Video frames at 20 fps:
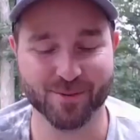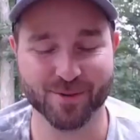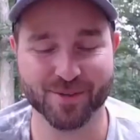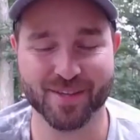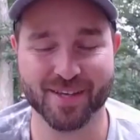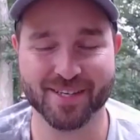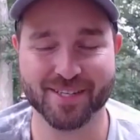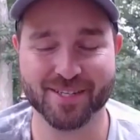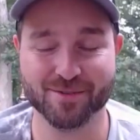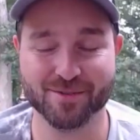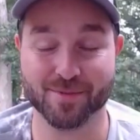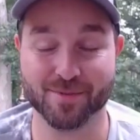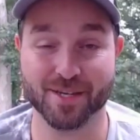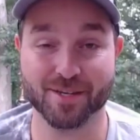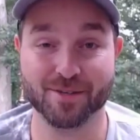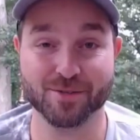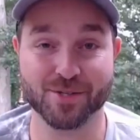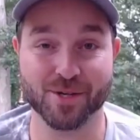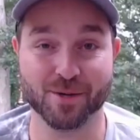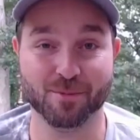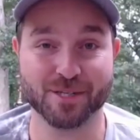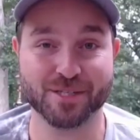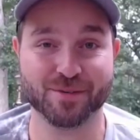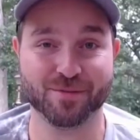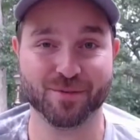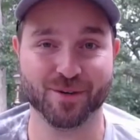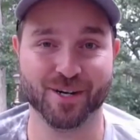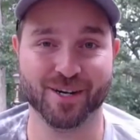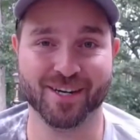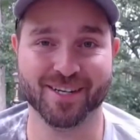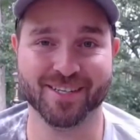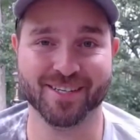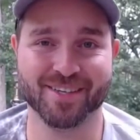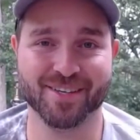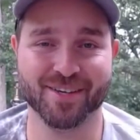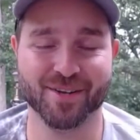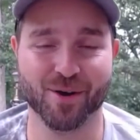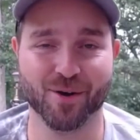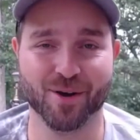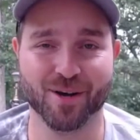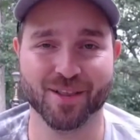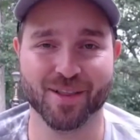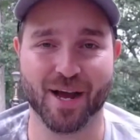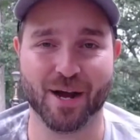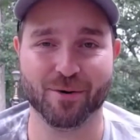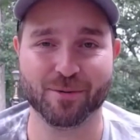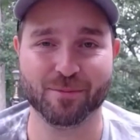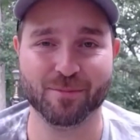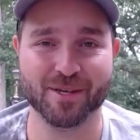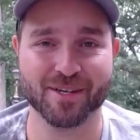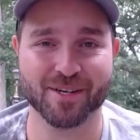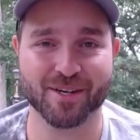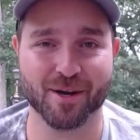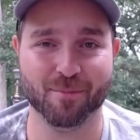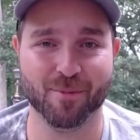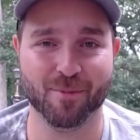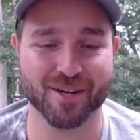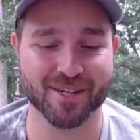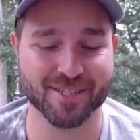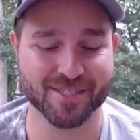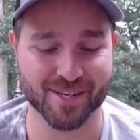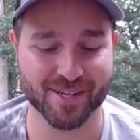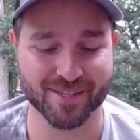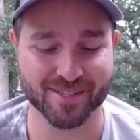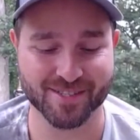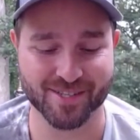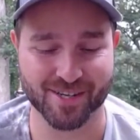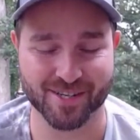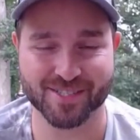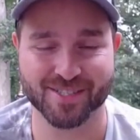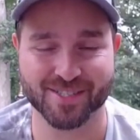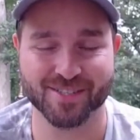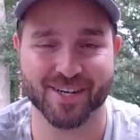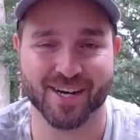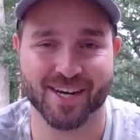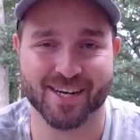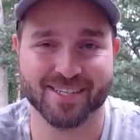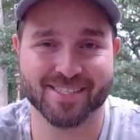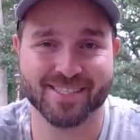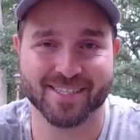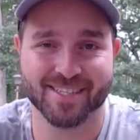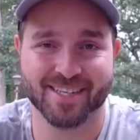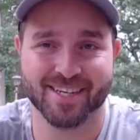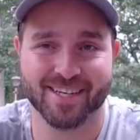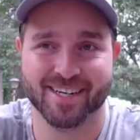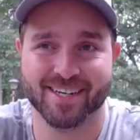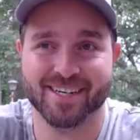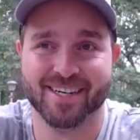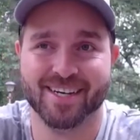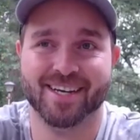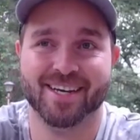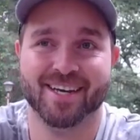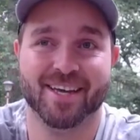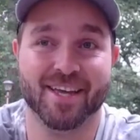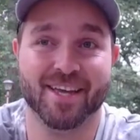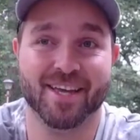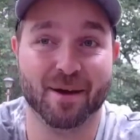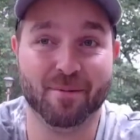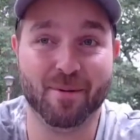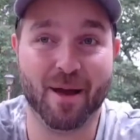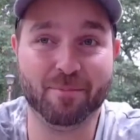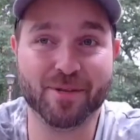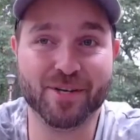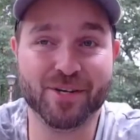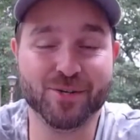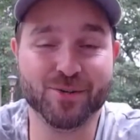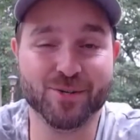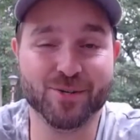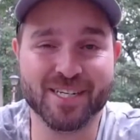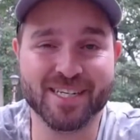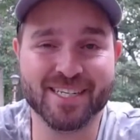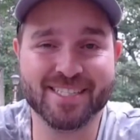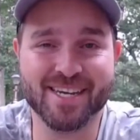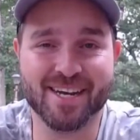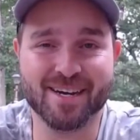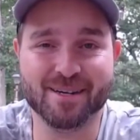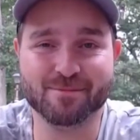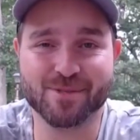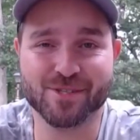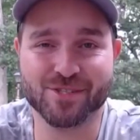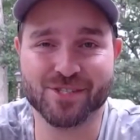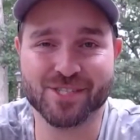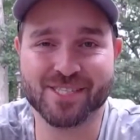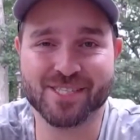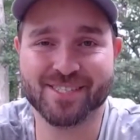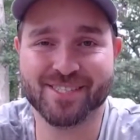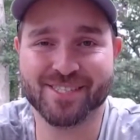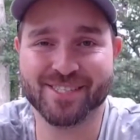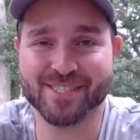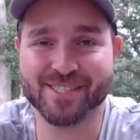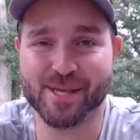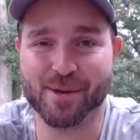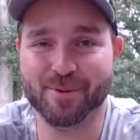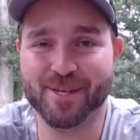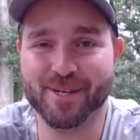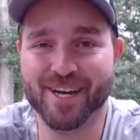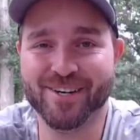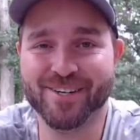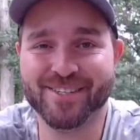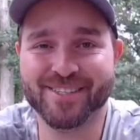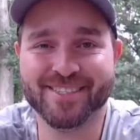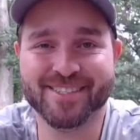Well, thank you. Thank you so much for, allowing me to come on and talk to you guys. And yeah, I'm happy to do it anytime. So just let me know.